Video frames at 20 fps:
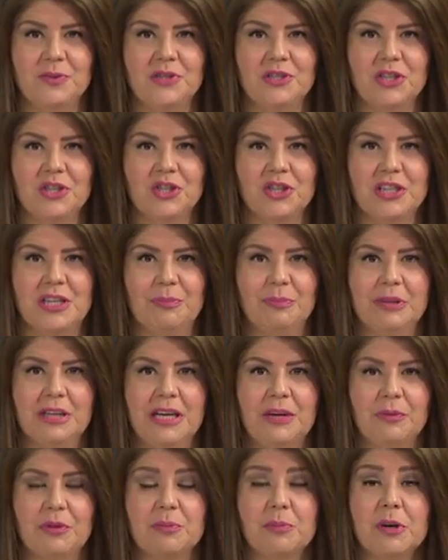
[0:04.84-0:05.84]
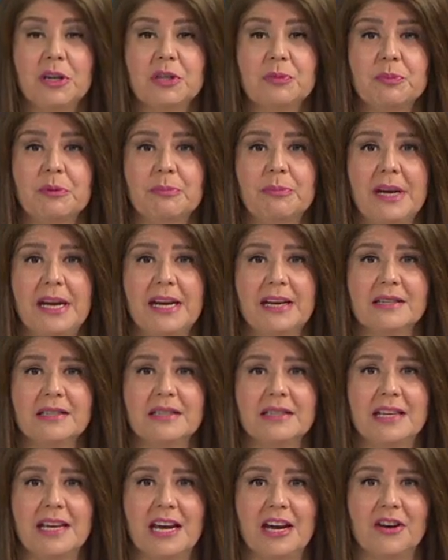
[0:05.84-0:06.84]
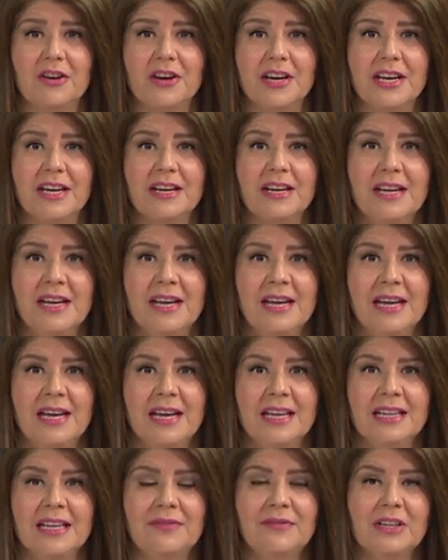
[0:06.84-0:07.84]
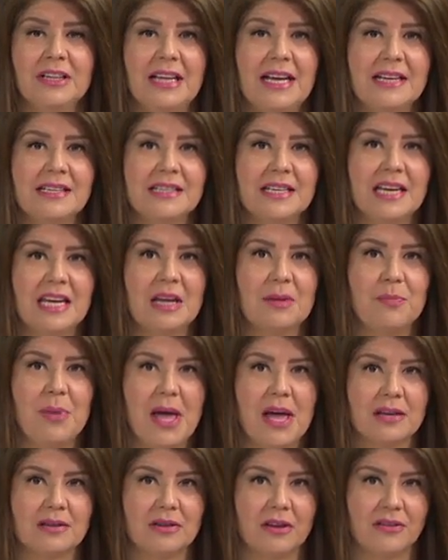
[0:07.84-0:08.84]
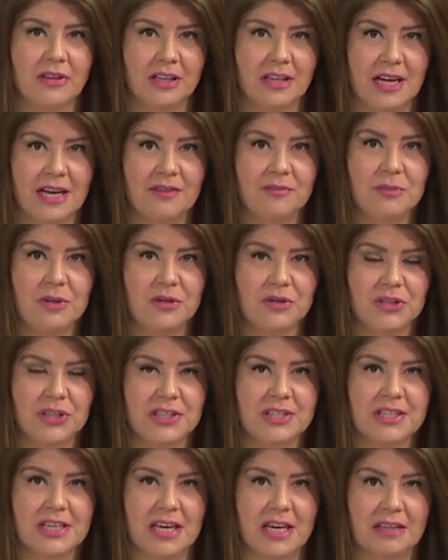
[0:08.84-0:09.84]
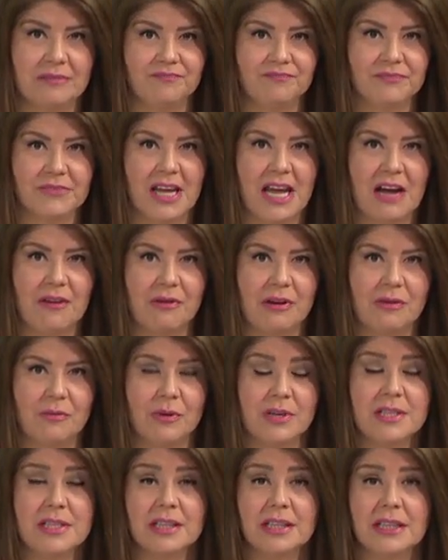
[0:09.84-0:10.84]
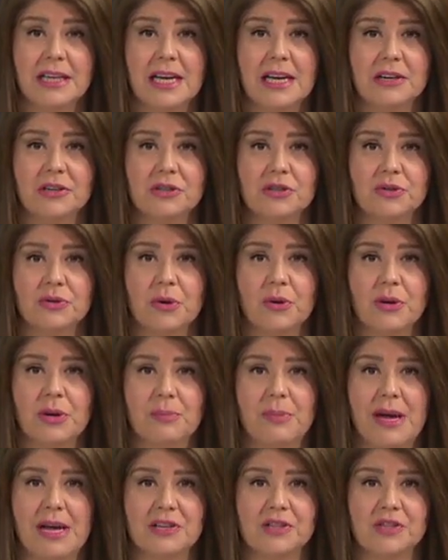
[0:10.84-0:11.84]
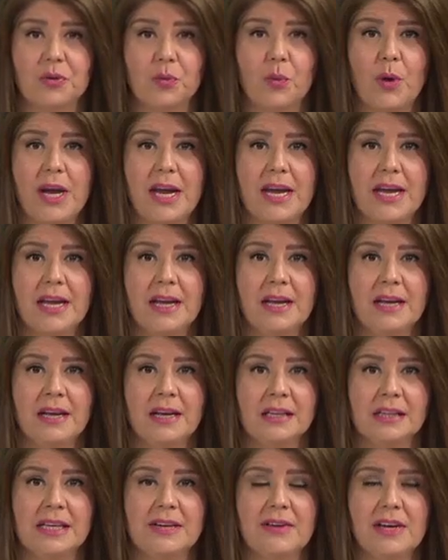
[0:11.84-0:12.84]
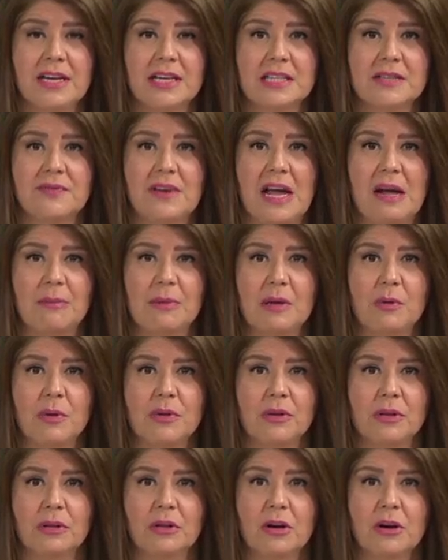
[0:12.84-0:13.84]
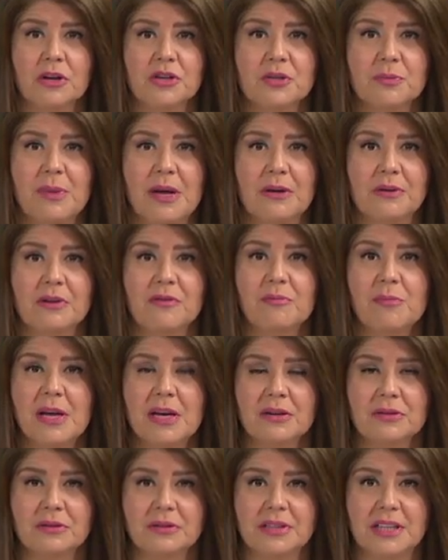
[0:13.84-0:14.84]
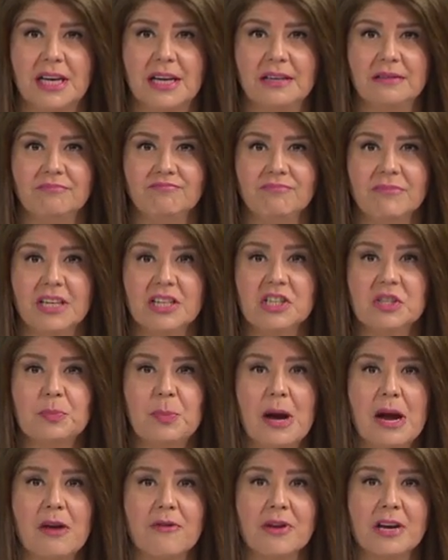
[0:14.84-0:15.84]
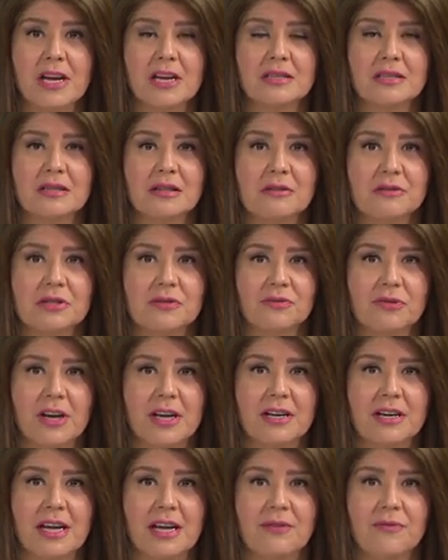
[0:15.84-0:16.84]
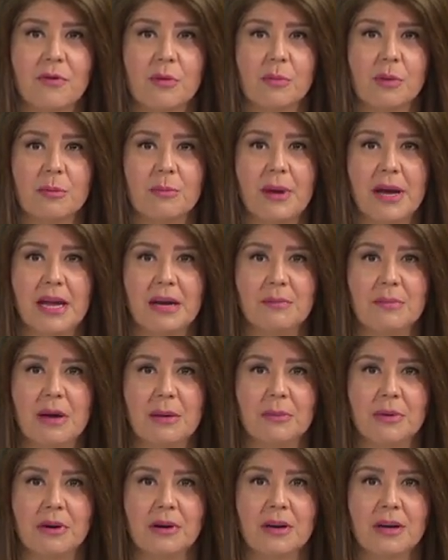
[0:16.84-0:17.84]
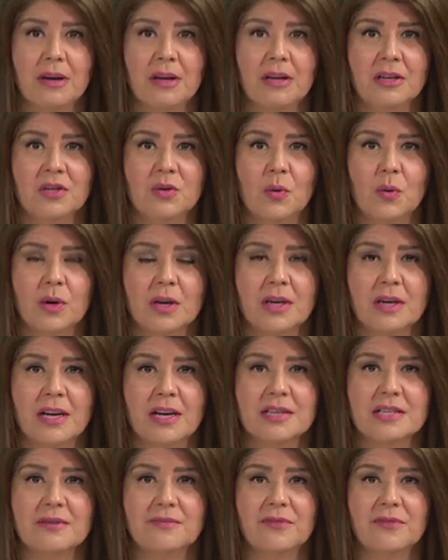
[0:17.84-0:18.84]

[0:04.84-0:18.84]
musician that played with multiple bands in the area and left a lasting impact on the live music scene. Howie recently had a stroke and passed away, leaving his family with a large amount of medical debt, inspiring his close friend and former band member to organize a